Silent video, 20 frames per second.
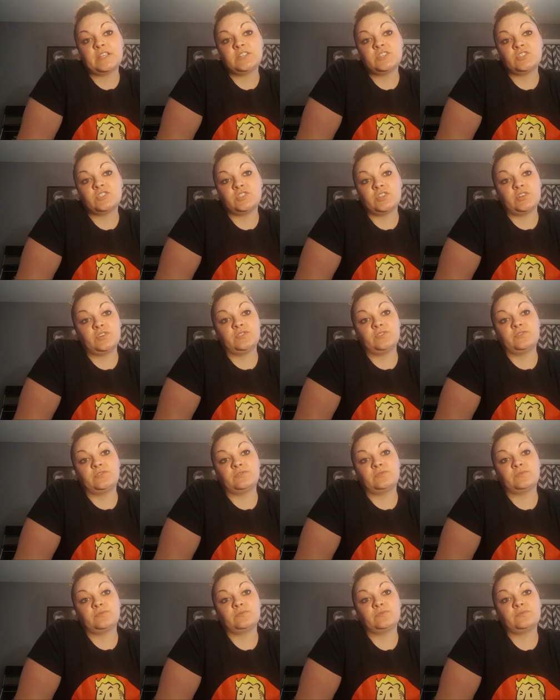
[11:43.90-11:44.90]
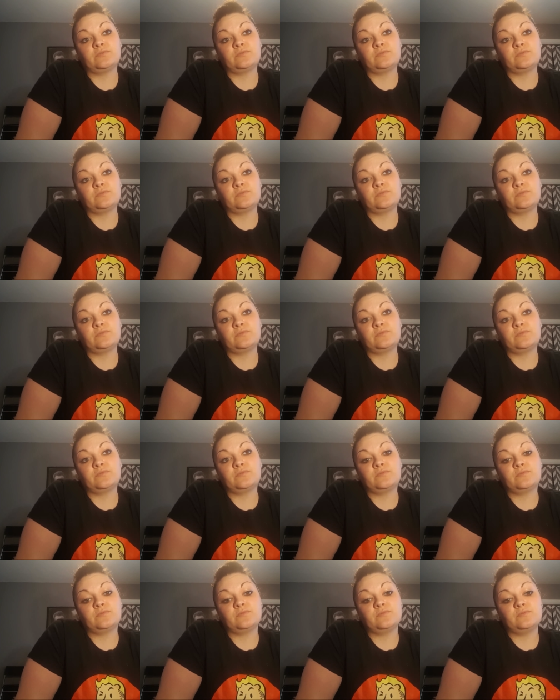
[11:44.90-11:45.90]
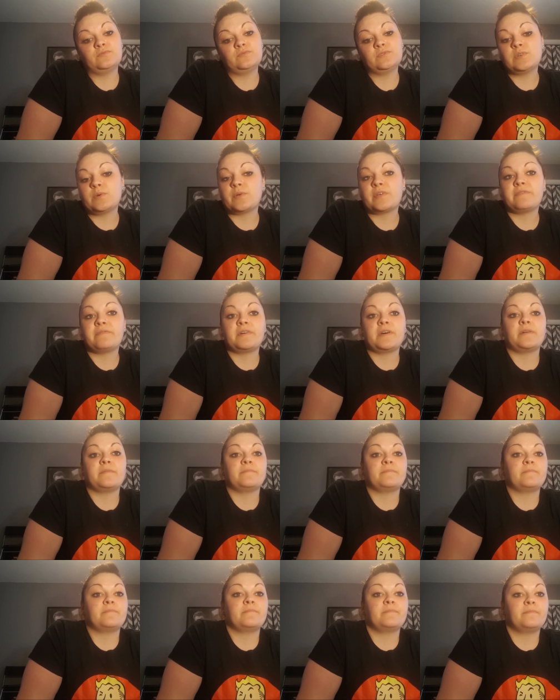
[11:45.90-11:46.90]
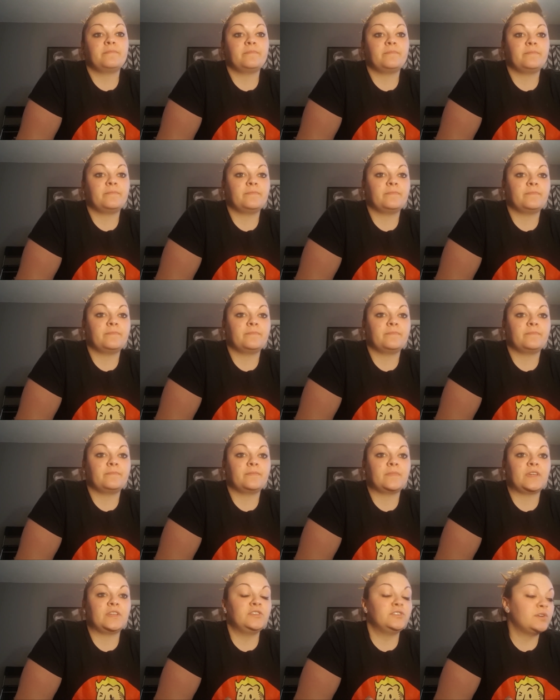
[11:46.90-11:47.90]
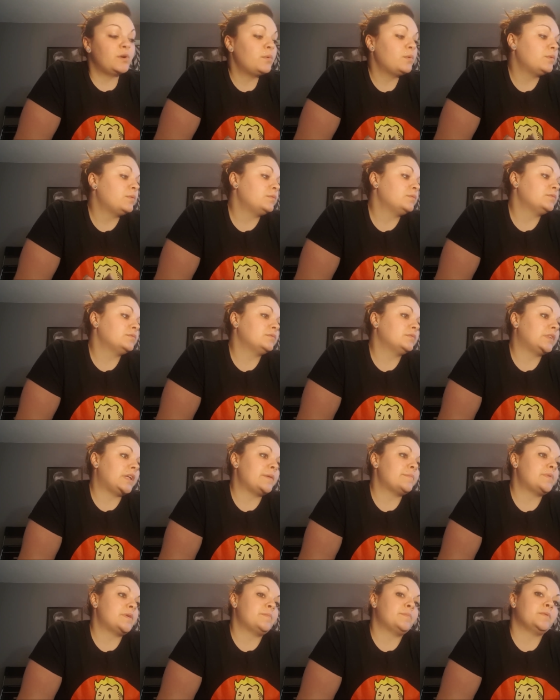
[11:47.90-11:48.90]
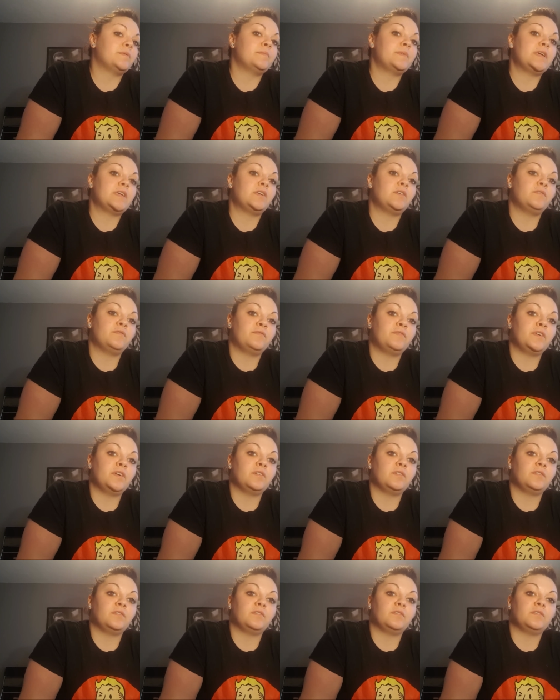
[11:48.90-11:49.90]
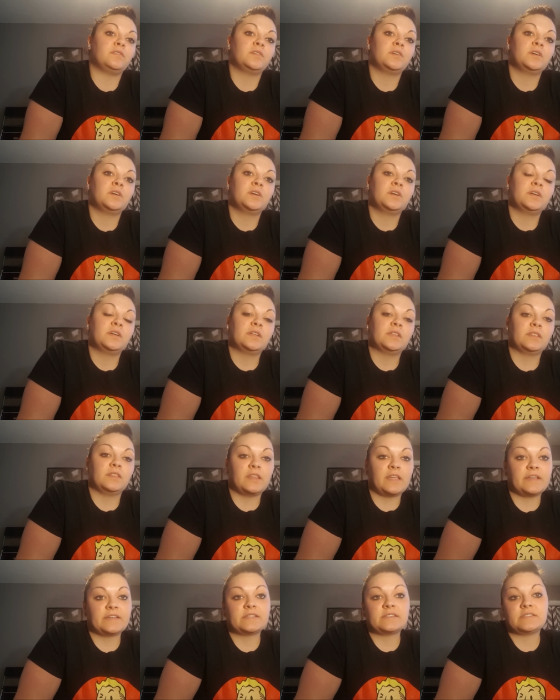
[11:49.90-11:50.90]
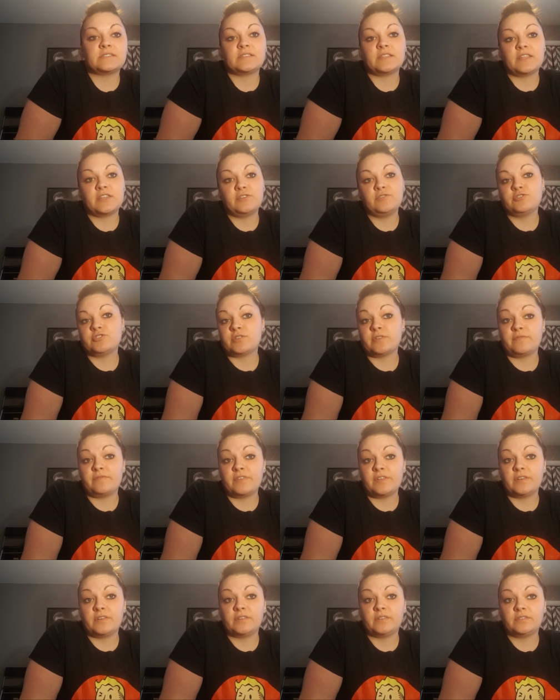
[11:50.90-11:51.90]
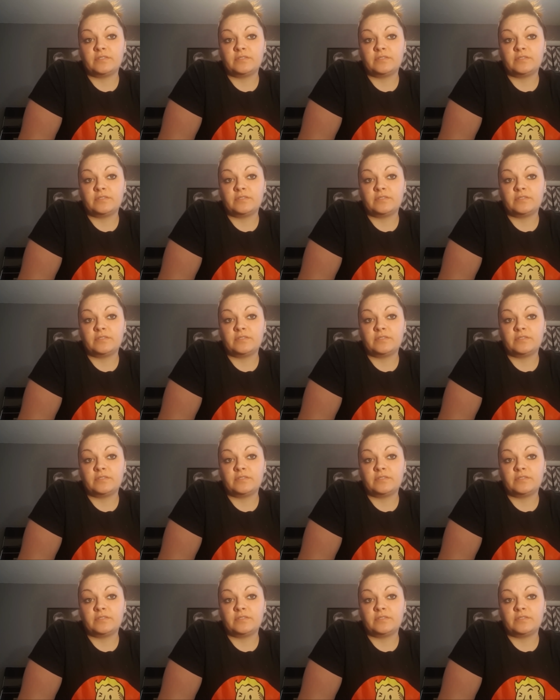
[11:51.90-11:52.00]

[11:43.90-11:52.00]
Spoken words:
So, don't give up. And don't let people make you feel less than you should feel.